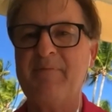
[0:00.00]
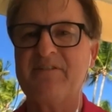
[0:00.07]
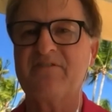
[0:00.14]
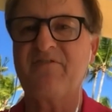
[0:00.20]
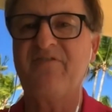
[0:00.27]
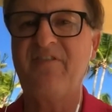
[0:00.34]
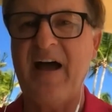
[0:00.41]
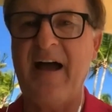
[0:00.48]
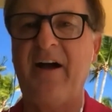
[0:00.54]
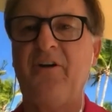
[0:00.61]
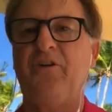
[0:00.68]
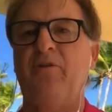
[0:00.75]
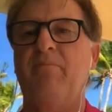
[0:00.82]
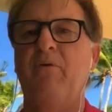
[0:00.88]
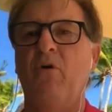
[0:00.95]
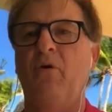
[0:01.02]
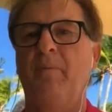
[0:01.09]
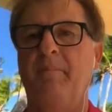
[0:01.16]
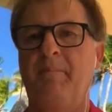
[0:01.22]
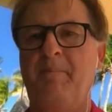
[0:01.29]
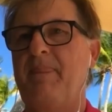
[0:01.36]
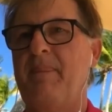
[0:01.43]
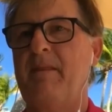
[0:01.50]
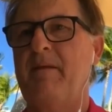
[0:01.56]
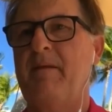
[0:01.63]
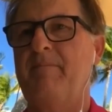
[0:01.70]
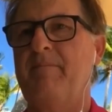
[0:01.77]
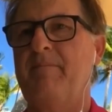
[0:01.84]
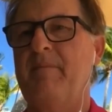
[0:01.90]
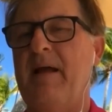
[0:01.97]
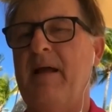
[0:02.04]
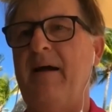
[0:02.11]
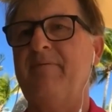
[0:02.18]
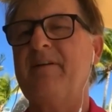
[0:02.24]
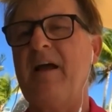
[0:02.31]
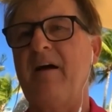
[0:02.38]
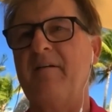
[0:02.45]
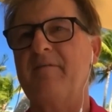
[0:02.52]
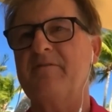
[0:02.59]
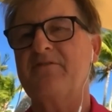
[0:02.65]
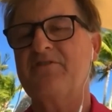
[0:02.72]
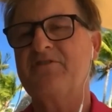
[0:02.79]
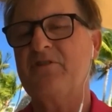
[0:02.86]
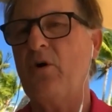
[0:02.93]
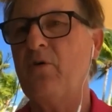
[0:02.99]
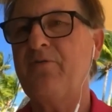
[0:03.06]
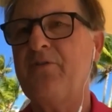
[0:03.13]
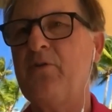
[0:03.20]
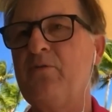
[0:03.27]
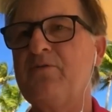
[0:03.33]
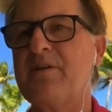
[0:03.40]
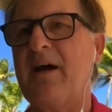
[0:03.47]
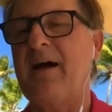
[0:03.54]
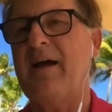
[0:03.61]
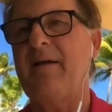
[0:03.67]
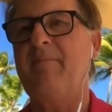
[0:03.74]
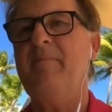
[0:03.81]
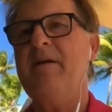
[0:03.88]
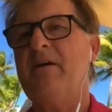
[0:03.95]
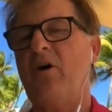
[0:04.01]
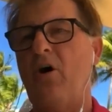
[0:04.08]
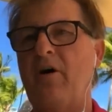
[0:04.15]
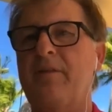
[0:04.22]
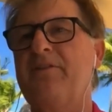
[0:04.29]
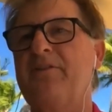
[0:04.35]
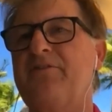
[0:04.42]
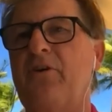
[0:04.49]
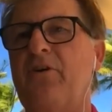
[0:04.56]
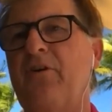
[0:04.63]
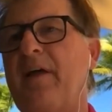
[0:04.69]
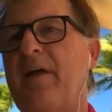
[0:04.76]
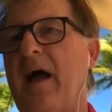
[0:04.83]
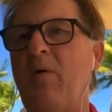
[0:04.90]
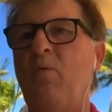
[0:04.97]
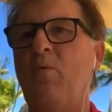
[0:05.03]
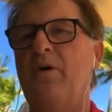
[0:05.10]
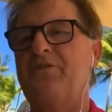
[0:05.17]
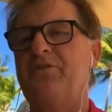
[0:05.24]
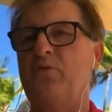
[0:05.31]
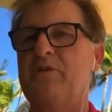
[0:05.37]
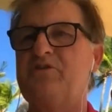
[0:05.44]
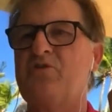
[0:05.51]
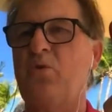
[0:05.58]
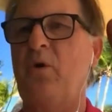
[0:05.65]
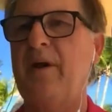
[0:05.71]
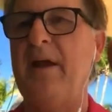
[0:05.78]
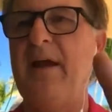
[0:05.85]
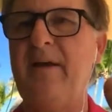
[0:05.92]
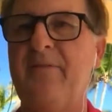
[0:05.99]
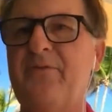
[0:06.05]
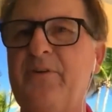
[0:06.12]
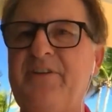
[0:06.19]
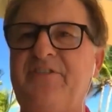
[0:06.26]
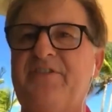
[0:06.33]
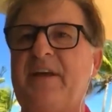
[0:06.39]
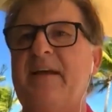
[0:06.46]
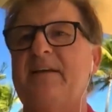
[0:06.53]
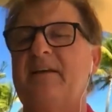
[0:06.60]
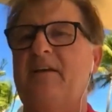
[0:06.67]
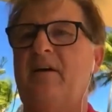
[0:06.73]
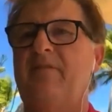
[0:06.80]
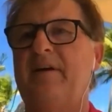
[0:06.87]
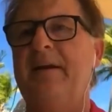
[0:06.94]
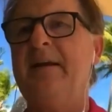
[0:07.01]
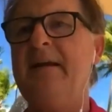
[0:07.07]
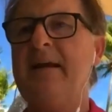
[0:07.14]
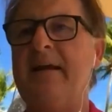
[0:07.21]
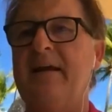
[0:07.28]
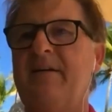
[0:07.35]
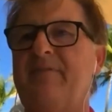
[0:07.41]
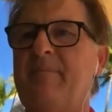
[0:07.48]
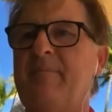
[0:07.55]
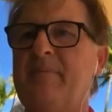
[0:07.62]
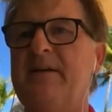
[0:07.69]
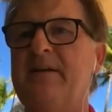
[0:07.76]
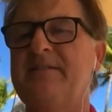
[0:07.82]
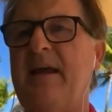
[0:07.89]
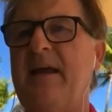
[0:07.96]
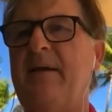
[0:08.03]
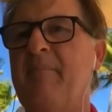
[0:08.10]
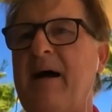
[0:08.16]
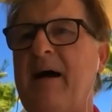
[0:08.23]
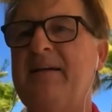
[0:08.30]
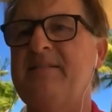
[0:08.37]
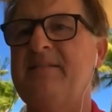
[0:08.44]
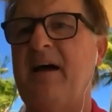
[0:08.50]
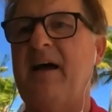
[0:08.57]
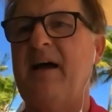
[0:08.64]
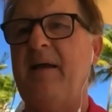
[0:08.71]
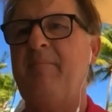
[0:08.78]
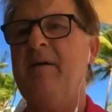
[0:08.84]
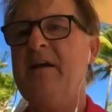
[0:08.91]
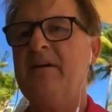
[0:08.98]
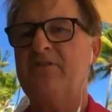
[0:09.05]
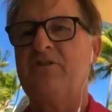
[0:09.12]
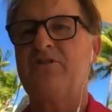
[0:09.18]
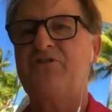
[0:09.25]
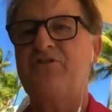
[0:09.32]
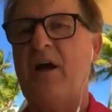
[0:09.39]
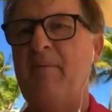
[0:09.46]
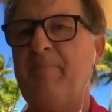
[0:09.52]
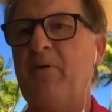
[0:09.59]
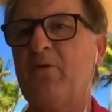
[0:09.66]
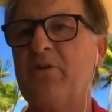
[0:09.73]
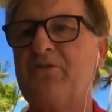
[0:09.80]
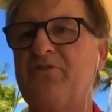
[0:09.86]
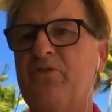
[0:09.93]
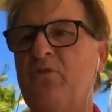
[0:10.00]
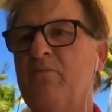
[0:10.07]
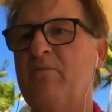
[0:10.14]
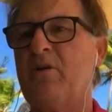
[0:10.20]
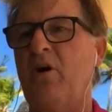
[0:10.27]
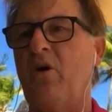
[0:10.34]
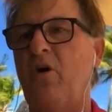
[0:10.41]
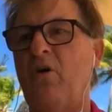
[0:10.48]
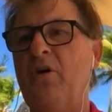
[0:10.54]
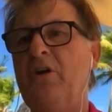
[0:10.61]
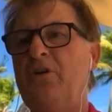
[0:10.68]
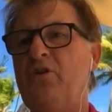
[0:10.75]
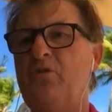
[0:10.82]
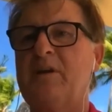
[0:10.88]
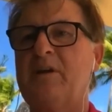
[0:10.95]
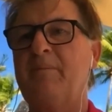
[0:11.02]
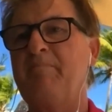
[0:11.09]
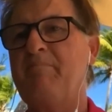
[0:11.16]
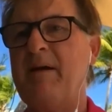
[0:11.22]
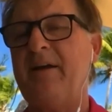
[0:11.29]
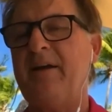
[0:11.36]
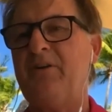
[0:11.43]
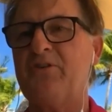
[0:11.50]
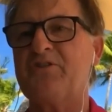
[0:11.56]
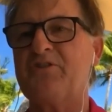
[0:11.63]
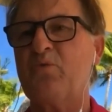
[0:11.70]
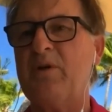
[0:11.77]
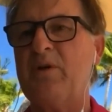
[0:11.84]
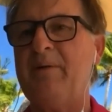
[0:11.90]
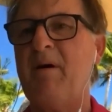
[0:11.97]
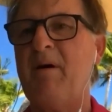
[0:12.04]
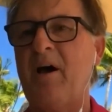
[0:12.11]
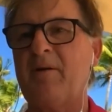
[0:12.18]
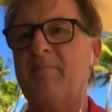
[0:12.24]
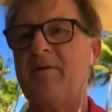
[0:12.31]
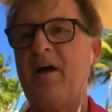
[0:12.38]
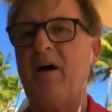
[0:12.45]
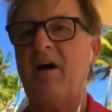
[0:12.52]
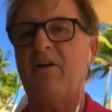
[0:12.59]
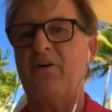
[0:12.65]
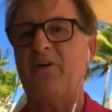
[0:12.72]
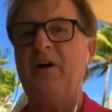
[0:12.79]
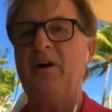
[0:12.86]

is valuable. I've got so few time on this earth. I want to enjoy every second of it. And if I'm going to take my time to jump on a Zoom call, you can bet your sweet bottom dollar